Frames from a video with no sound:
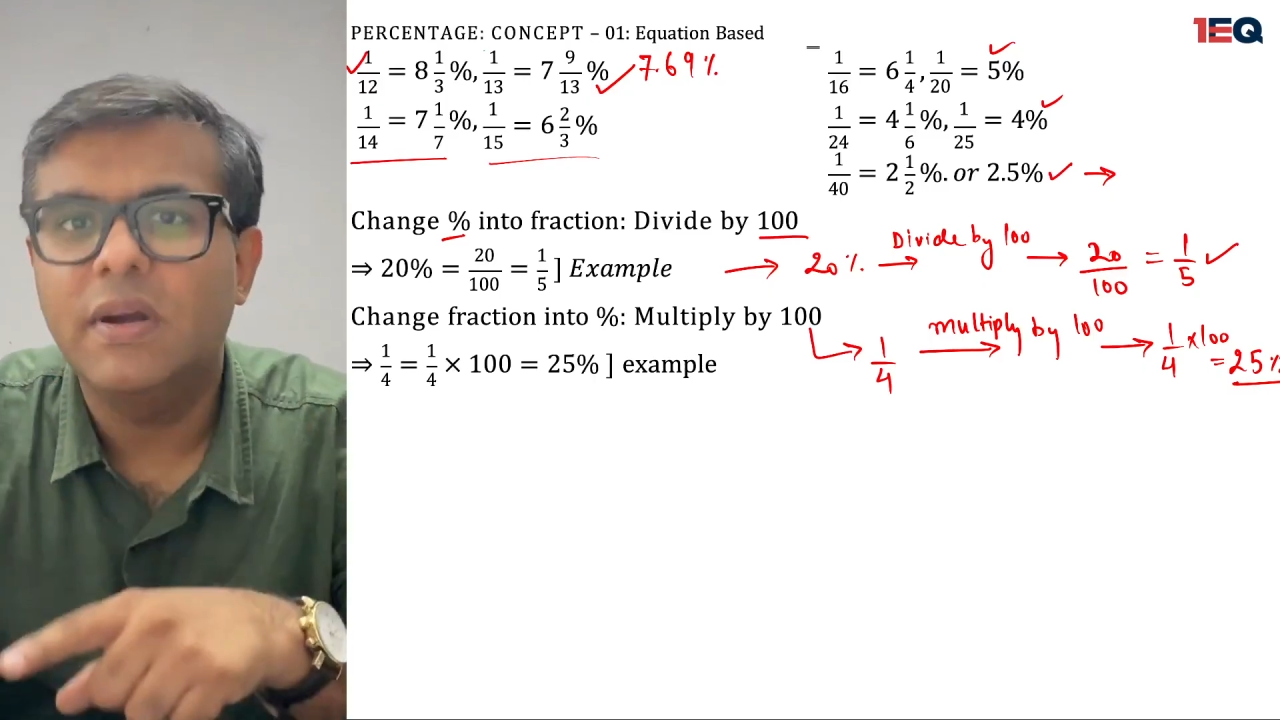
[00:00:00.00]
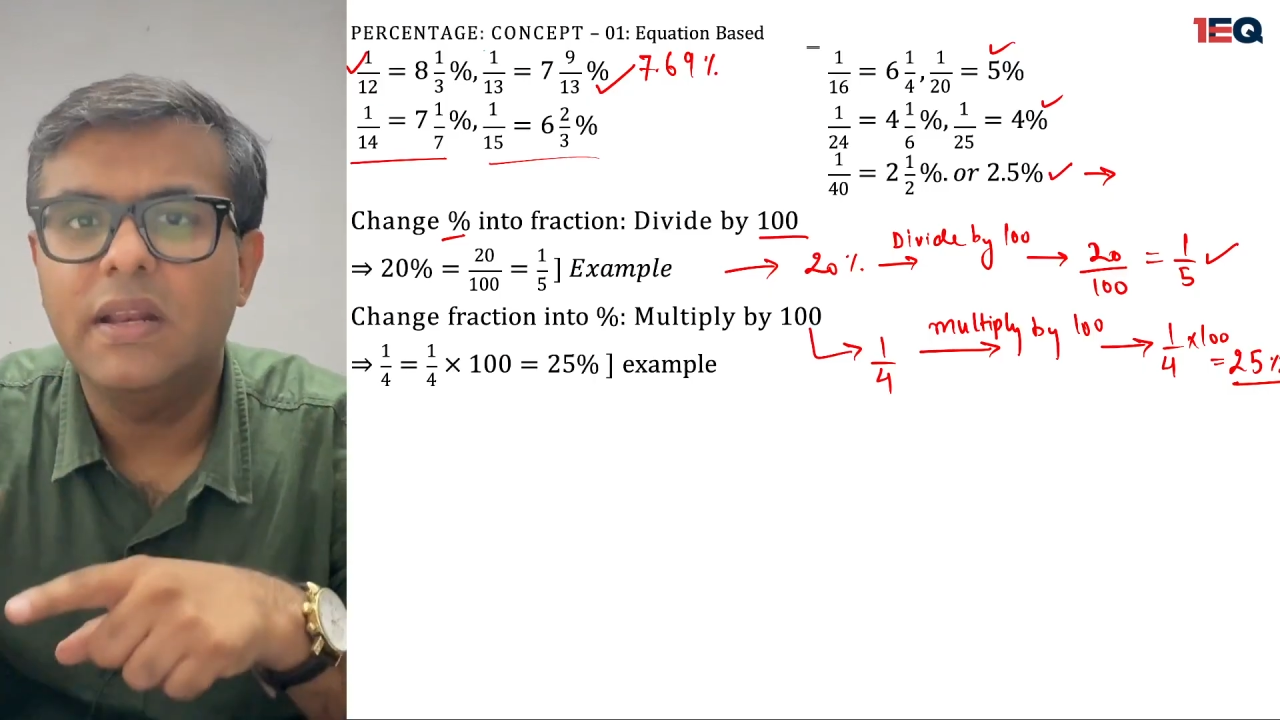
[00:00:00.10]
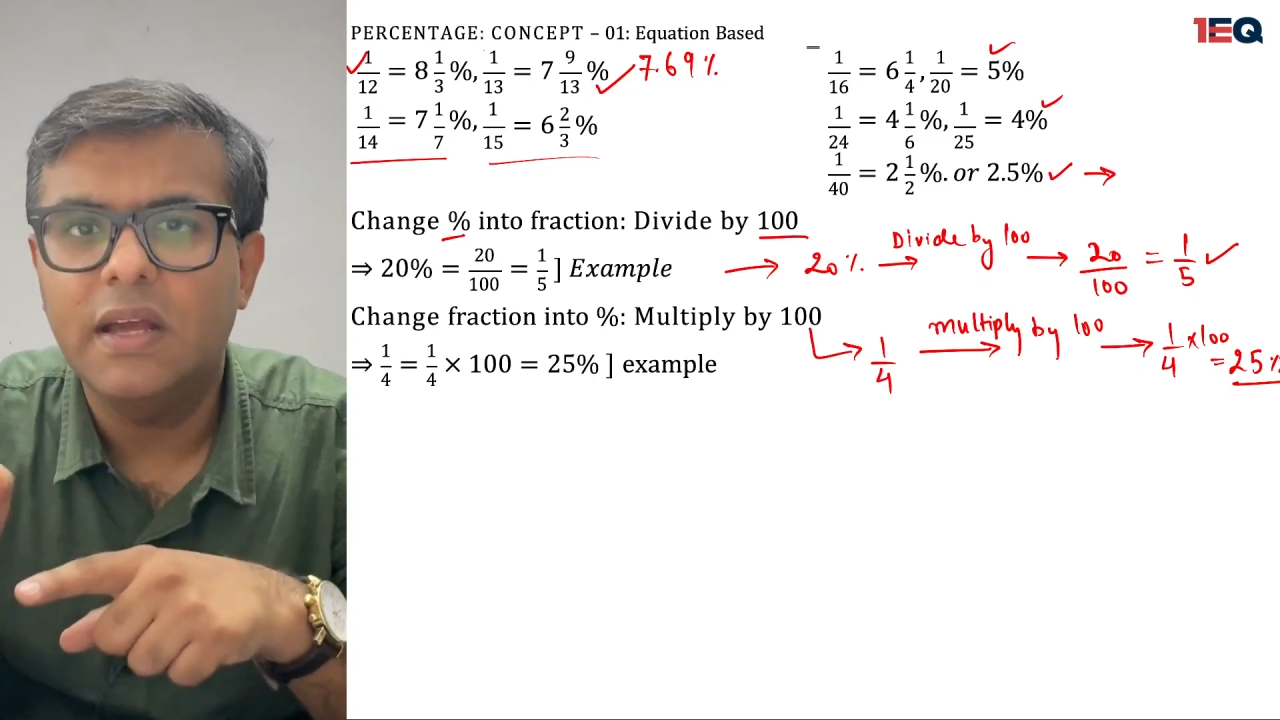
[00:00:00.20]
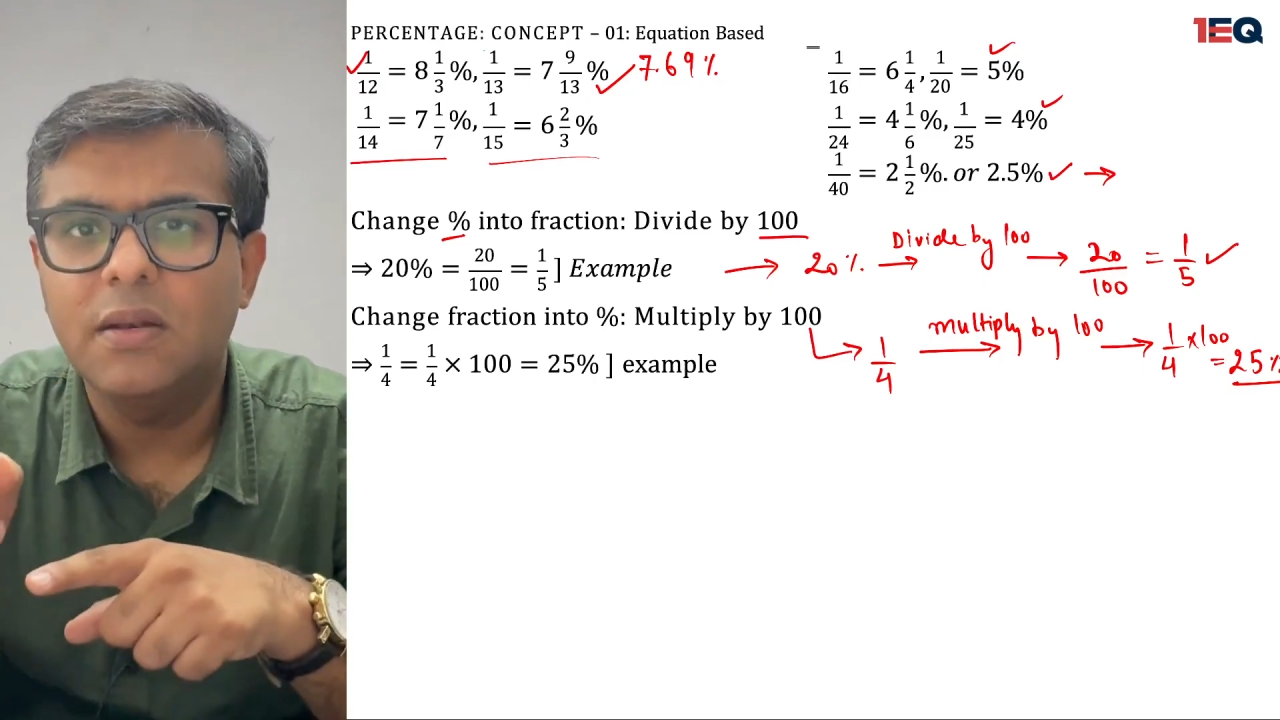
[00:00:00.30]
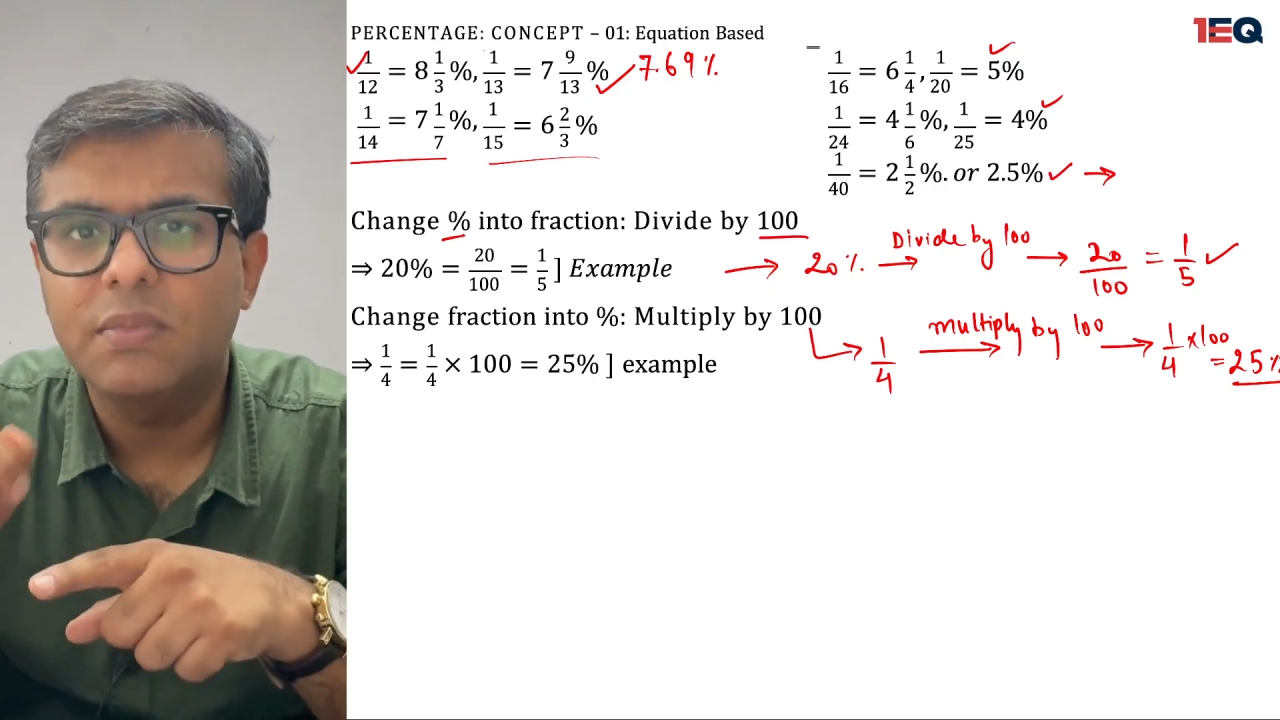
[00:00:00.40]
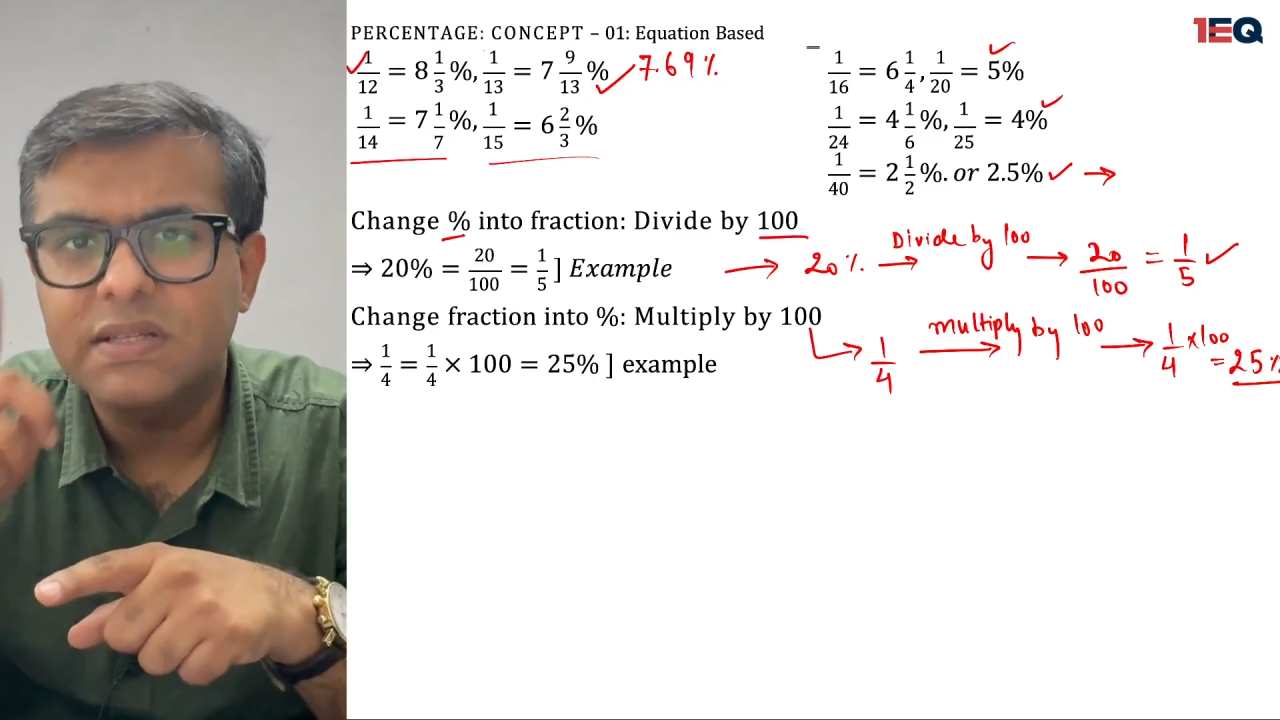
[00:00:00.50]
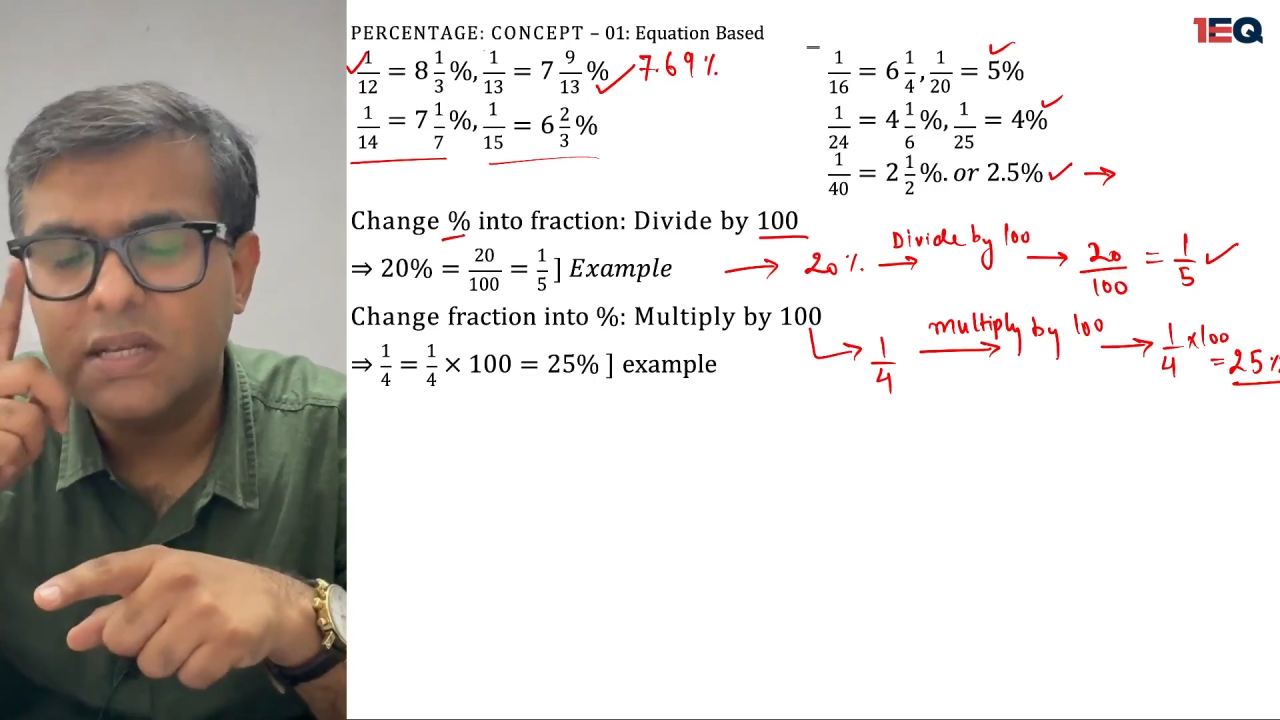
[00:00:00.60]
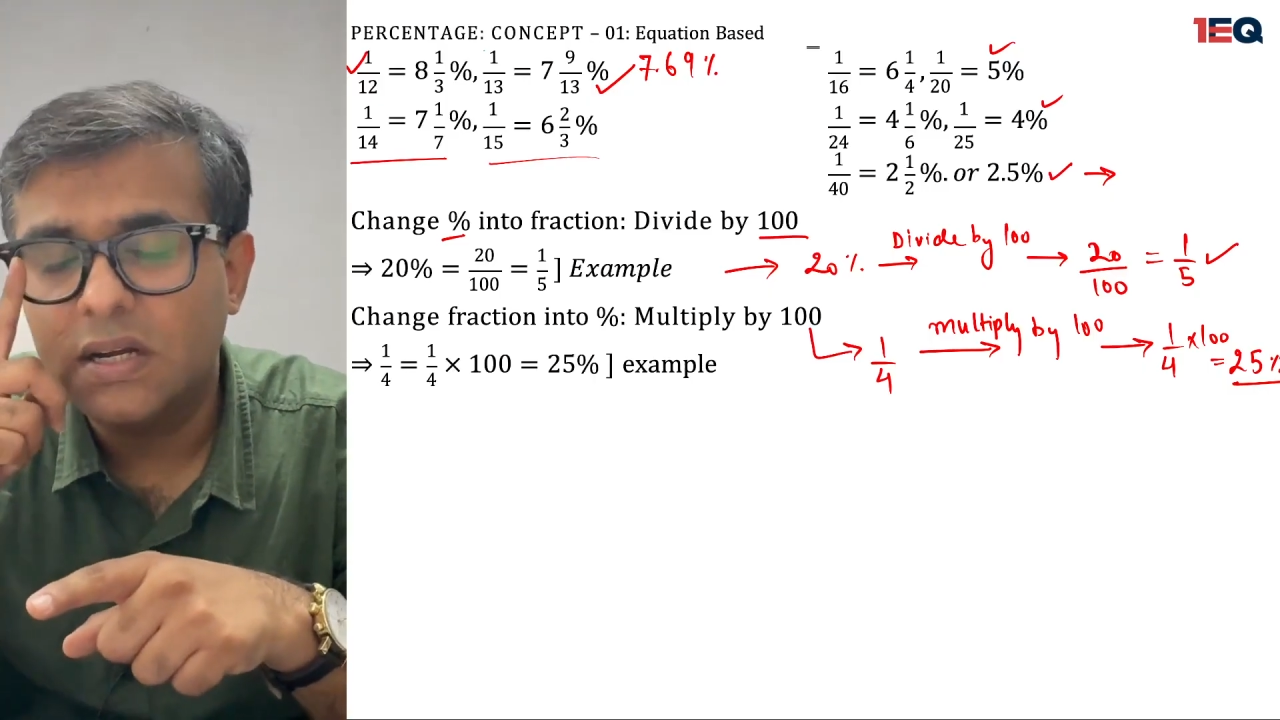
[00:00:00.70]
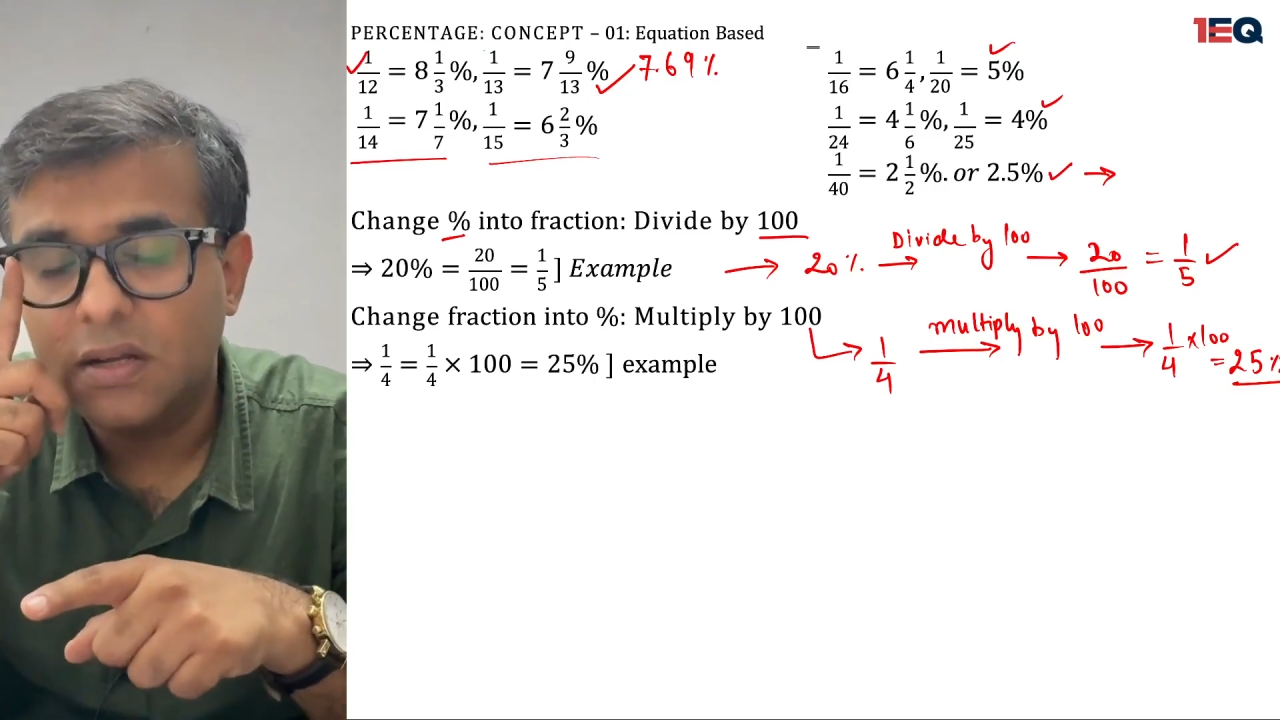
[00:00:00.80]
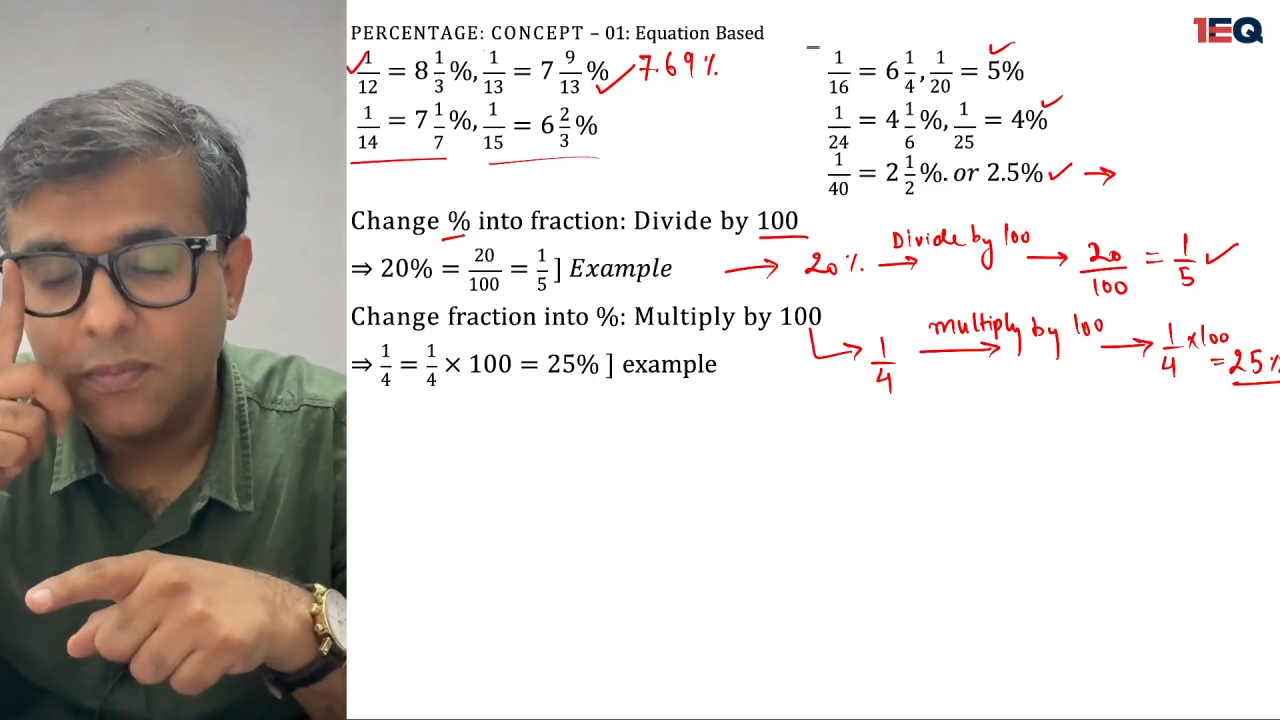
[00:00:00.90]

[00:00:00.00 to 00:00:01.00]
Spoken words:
9%.